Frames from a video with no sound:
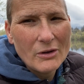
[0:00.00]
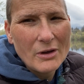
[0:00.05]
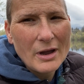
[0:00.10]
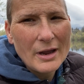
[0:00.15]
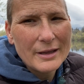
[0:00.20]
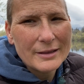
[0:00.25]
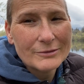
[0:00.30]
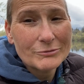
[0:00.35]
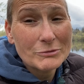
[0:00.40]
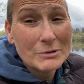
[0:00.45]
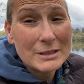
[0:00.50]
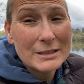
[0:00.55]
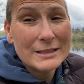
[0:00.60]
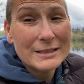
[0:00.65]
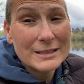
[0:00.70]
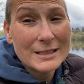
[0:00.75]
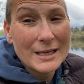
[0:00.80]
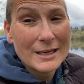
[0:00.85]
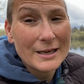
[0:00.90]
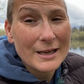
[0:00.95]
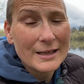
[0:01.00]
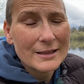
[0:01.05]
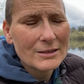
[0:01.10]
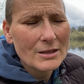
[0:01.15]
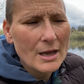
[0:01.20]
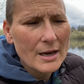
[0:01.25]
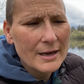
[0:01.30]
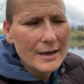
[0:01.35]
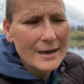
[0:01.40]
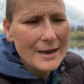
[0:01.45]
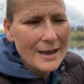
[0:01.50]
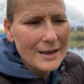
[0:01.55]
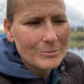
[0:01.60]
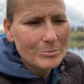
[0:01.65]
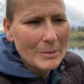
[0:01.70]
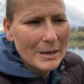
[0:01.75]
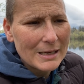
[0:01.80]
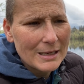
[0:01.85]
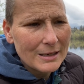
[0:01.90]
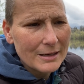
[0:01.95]
I really did. I thought I had
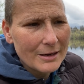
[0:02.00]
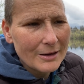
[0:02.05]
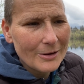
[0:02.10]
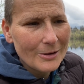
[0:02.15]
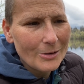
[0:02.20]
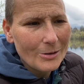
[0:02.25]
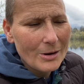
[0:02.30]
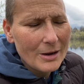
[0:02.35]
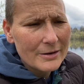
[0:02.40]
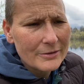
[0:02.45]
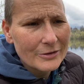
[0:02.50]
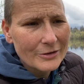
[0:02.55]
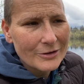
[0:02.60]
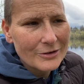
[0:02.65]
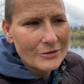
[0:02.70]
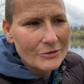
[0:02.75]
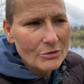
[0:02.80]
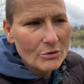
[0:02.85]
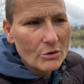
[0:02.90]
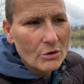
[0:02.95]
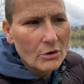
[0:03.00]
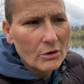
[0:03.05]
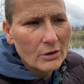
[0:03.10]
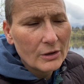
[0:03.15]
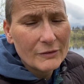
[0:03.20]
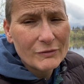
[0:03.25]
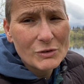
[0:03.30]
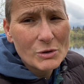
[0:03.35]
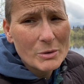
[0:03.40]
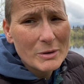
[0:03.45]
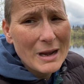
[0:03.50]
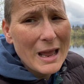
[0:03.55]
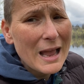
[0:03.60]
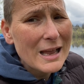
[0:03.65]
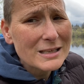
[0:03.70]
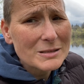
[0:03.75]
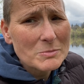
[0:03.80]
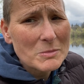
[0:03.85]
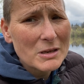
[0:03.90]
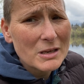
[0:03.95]
my ego under control. If you had
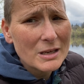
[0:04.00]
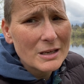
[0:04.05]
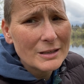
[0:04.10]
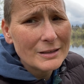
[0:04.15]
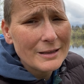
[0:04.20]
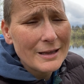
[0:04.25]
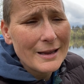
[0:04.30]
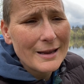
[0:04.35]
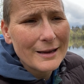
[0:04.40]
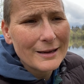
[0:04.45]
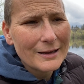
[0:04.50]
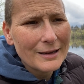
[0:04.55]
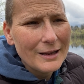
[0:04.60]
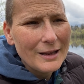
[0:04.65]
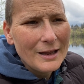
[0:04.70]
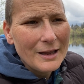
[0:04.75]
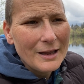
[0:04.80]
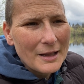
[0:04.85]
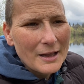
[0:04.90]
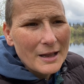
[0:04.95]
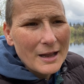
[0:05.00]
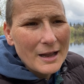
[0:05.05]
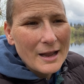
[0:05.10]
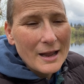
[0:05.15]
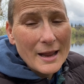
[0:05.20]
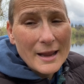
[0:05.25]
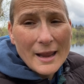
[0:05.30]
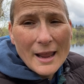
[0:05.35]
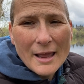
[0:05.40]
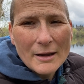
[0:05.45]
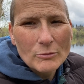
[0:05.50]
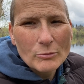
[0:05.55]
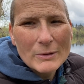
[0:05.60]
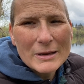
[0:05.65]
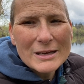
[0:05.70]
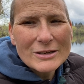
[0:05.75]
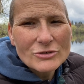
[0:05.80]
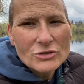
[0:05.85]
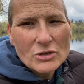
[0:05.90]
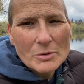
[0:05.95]
asked me, like, I had
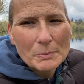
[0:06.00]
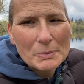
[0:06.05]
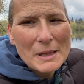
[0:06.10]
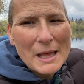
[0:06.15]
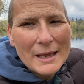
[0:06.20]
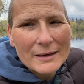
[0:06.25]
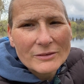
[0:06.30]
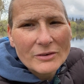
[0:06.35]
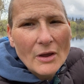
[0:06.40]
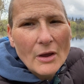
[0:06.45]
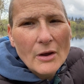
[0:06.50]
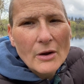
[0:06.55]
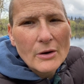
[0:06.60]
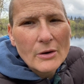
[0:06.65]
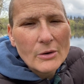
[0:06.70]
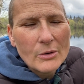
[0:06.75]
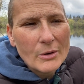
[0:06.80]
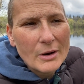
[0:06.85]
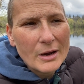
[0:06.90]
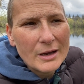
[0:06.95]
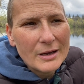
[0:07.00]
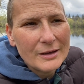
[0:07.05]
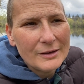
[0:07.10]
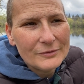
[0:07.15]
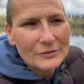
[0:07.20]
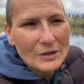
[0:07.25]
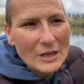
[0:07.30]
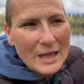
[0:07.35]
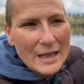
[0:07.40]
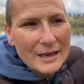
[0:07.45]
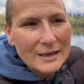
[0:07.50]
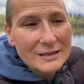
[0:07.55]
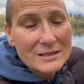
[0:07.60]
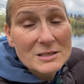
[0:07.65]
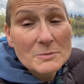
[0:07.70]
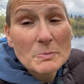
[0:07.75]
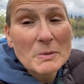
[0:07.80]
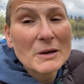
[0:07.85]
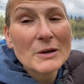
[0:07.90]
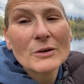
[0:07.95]
reached a plateau of like
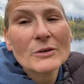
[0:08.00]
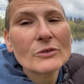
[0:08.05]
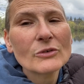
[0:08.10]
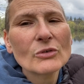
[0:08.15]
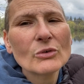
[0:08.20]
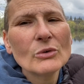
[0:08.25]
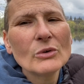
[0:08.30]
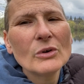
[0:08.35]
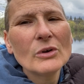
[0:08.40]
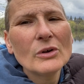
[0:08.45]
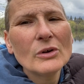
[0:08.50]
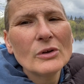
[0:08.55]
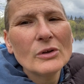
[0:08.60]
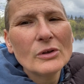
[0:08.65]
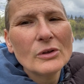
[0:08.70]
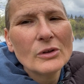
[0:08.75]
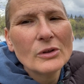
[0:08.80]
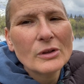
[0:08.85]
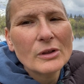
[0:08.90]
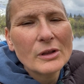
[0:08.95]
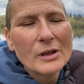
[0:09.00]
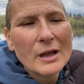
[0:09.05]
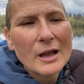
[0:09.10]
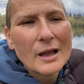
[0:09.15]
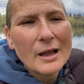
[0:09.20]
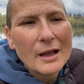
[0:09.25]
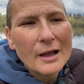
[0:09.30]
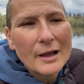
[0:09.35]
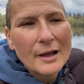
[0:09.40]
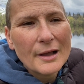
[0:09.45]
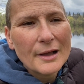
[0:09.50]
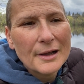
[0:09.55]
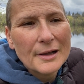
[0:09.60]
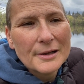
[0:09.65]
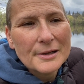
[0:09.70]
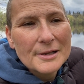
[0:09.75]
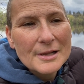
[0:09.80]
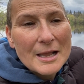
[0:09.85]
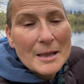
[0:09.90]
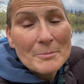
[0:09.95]
spiritual uh,
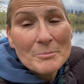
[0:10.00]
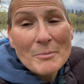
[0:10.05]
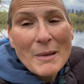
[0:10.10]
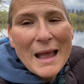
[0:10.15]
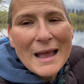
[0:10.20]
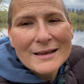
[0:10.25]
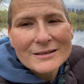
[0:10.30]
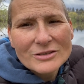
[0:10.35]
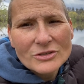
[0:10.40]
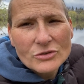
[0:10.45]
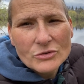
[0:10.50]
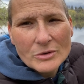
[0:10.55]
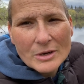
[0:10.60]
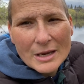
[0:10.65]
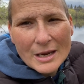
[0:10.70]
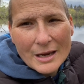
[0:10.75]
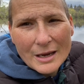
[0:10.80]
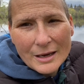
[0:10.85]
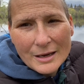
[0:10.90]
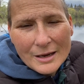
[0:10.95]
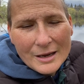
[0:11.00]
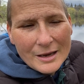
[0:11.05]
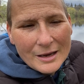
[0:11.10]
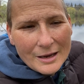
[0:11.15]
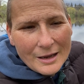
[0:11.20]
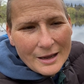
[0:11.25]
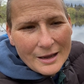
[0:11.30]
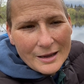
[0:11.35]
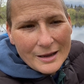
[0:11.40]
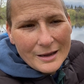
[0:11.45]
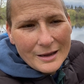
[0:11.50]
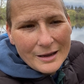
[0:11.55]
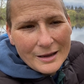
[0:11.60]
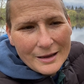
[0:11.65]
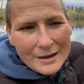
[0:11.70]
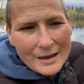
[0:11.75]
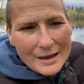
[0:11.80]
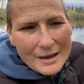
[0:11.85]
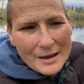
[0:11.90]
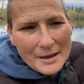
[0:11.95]
mastery uh,
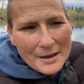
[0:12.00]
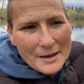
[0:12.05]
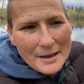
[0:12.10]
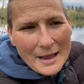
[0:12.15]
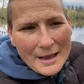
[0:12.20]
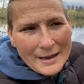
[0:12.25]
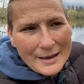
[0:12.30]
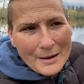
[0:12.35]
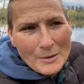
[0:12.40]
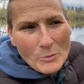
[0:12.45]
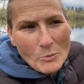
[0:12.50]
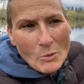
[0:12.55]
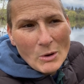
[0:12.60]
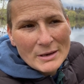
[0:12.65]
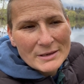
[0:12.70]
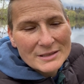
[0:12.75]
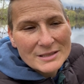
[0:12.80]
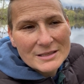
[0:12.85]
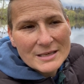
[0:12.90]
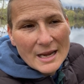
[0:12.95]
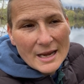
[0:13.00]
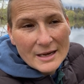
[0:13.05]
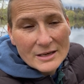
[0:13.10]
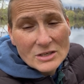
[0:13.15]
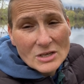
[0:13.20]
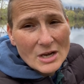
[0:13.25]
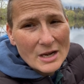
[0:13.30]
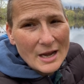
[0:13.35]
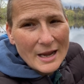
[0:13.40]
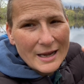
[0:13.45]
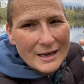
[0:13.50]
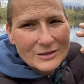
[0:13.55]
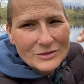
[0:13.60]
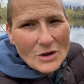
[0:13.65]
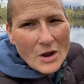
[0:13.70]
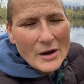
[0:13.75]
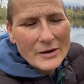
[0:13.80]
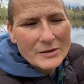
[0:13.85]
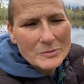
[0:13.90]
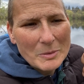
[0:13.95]
uh, at one stage, and I had
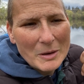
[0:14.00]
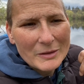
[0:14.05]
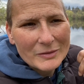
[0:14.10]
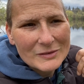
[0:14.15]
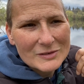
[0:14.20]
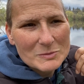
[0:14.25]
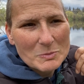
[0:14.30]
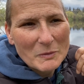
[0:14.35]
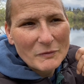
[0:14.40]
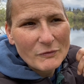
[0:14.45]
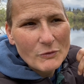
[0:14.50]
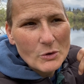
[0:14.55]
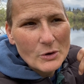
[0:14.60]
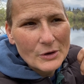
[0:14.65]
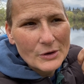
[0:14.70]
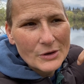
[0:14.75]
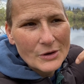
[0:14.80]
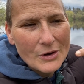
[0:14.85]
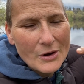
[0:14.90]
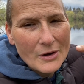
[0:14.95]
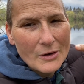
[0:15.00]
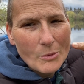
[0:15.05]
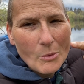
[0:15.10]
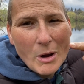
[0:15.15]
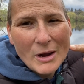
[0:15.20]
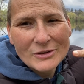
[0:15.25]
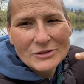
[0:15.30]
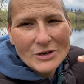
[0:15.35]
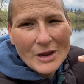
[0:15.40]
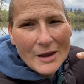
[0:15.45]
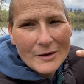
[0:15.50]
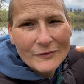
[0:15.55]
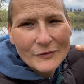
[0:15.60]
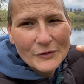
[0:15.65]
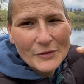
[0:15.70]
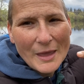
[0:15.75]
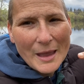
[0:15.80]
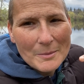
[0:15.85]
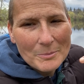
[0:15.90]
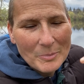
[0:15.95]
talked about this before. You got to watch out for
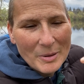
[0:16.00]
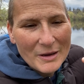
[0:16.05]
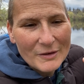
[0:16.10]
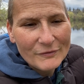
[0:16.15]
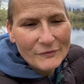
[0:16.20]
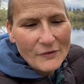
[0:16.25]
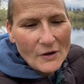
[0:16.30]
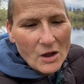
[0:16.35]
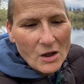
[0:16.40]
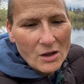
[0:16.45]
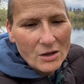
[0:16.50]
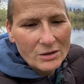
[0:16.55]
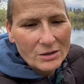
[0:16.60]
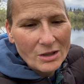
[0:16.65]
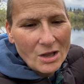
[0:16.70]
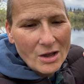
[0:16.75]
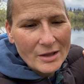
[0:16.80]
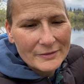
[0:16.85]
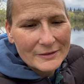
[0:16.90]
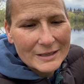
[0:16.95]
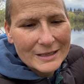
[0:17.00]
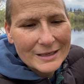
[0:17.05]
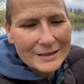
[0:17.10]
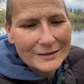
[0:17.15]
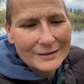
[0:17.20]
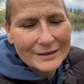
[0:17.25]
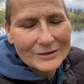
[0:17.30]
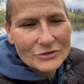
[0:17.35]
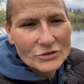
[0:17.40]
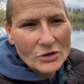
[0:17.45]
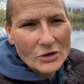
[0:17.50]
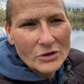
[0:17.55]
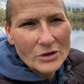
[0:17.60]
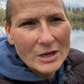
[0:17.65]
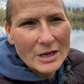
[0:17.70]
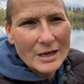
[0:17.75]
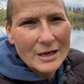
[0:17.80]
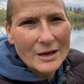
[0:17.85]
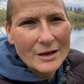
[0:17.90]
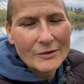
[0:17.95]
that pitfall on the healing
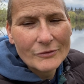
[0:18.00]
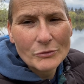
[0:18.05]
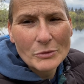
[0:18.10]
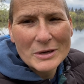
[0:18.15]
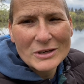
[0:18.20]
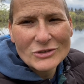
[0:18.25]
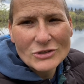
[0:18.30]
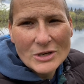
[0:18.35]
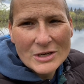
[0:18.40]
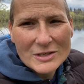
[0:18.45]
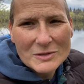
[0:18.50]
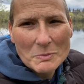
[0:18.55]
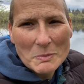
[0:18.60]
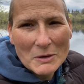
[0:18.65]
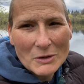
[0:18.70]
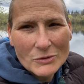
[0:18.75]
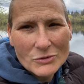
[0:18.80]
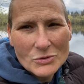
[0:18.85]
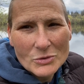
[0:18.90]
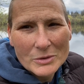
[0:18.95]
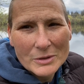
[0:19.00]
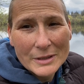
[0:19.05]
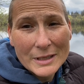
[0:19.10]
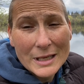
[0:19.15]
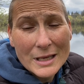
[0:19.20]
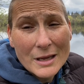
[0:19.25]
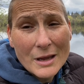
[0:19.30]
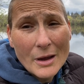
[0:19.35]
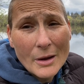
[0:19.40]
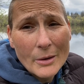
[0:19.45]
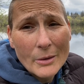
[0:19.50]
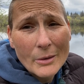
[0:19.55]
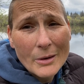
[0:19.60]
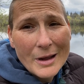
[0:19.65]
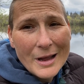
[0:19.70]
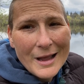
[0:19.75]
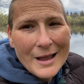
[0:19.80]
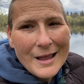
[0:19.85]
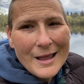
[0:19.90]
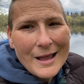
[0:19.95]
journey of reaching spiritual ego,
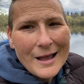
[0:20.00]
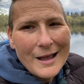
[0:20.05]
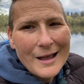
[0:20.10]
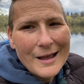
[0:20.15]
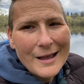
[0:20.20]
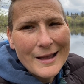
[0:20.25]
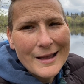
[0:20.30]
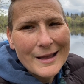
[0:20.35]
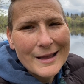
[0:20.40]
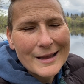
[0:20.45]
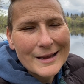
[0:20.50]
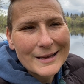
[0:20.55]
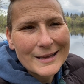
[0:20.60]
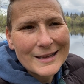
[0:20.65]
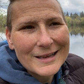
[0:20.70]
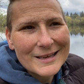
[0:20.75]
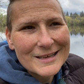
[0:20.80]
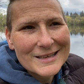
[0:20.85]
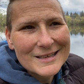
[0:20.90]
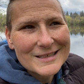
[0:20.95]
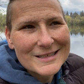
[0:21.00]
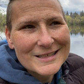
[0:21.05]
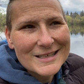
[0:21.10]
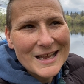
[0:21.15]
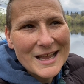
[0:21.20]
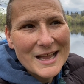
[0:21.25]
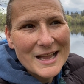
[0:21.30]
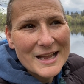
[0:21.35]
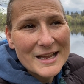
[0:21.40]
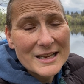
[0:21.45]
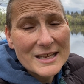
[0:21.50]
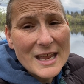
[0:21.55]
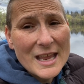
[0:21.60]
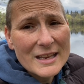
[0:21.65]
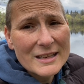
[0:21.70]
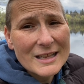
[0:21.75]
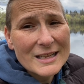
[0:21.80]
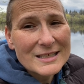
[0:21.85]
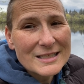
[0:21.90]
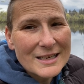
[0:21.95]
because uh, uh,
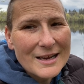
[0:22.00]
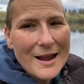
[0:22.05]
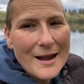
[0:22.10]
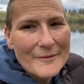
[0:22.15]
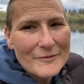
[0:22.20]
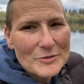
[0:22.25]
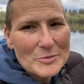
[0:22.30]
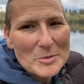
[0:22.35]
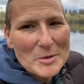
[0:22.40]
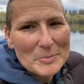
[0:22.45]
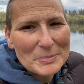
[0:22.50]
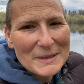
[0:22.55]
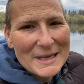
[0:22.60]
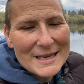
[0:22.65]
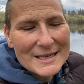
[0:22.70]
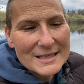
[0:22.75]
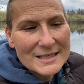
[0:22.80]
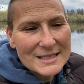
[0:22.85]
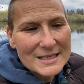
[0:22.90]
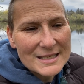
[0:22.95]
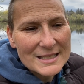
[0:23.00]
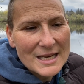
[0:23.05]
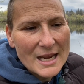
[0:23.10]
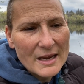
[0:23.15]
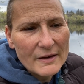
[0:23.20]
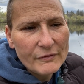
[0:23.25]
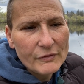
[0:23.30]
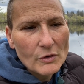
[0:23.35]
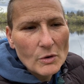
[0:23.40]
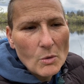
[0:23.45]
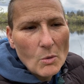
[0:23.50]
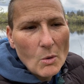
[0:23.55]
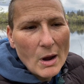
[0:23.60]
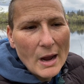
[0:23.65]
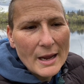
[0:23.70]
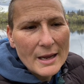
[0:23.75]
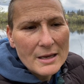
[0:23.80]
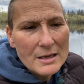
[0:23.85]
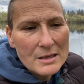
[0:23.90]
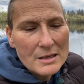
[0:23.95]
yeah, that's a comfortable place to stay for a
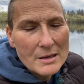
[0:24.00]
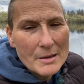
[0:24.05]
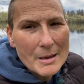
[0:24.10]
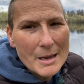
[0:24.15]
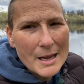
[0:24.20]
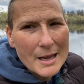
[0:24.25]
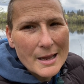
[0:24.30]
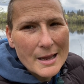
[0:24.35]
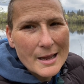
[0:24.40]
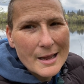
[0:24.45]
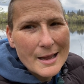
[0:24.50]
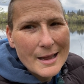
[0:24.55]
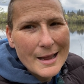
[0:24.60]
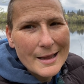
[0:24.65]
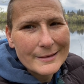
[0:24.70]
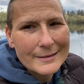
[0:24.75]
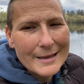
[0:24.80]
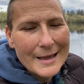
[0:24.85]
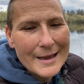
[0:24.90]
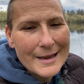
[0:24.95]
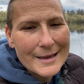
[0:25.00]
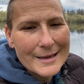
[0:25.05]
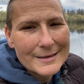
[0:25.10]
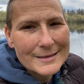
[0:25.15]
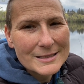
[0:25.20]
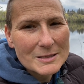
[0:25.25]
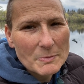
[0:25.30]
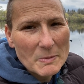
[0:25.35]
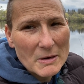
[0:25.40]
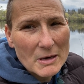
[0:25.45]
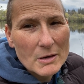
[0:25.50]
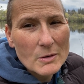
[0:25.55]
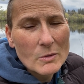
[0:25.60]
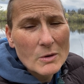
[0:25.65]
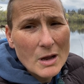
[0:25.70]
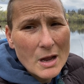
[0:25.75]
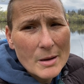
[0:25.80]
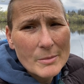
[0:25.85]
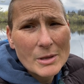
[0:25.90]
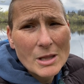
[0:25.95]
while, uh, and then spirit will
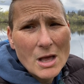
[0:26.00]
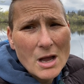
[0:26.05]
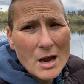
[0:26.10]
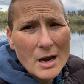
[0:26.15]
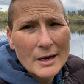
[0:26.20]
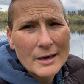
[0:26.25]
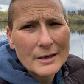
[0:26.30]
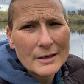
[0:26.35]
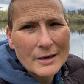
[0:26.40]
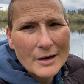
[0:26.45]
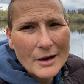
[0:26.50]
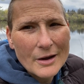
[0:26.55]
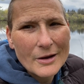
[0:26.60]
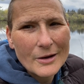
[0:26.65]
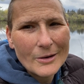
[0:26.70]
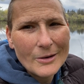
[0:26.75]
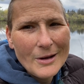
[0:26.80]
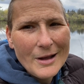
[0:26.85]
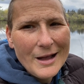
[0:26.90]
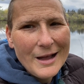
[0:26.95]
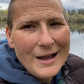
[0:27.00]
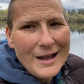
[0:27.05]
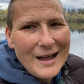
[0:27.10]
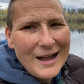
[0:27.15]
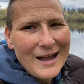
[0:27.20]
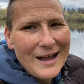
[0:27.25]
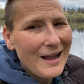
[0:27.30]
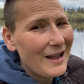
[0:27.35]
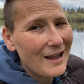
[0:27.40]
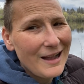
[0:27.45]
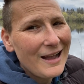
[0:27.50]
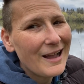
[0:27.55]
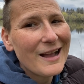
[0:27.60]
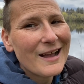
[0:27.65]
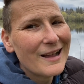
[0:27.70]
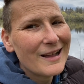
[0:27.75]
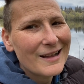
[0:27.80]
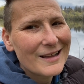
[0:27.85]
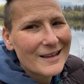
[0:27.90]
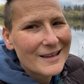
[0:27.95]
come along and go,
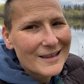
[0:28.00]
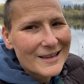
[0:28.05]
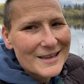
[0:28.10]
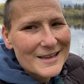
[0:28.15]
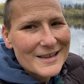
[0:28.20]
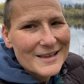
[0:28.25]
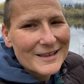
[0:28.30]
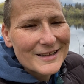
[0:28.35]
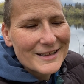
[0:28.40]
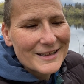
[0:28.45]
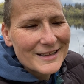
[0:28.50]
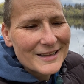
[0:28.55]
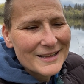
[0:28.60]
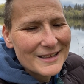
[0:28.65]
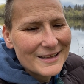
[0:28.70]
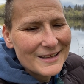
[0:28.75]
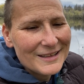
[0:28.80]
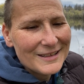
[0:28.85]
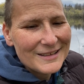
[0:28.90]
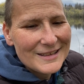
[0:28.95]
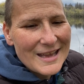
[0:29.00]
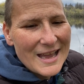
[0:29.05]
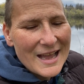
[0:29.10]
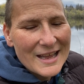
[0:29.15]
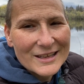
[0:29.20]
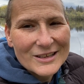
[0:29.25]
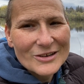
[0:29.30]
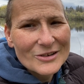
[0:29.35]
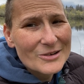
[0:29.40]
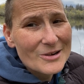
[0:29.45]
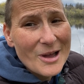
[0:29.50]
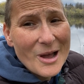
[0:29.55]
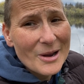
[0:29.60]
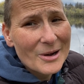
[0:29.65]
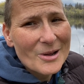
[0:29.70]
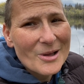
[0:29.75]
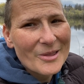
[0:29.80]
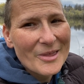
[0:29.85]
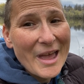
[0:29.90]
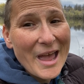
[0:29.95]
haha, yeah, you're not
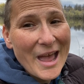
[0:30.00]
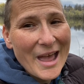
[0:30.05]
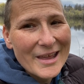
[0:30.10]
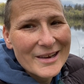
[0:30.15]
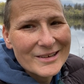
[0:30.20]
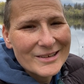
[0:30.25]
all that.